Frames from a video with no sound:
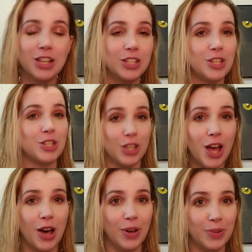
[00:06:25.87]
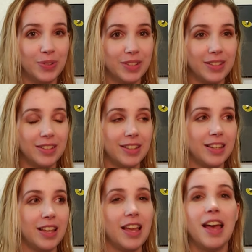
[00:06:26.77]
So
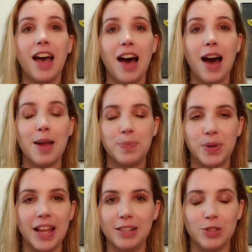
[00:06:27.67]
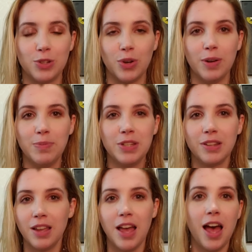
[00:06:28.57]
I brainstormed
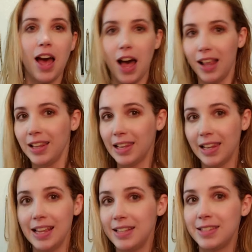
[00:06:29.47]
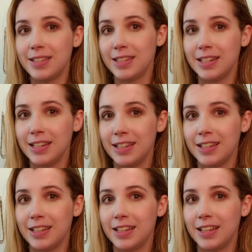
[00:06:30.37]
a list
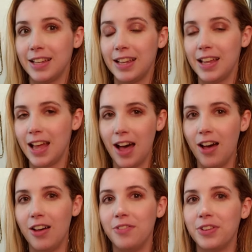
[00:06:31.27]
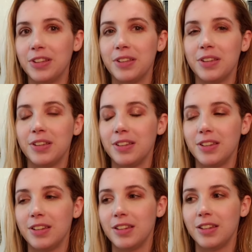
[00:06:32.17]
of
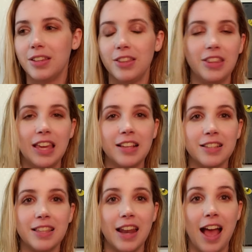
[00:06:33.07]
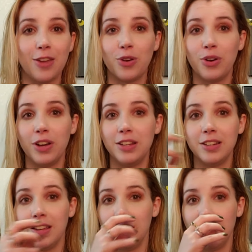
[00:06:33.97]
things that I
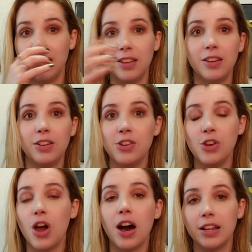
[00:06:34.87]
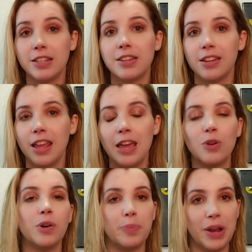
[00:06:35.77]
could not
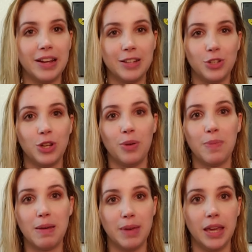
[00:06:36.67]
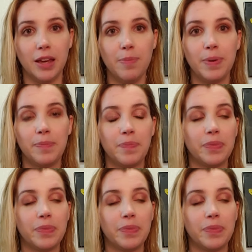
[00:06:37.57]
incorporate into my makeup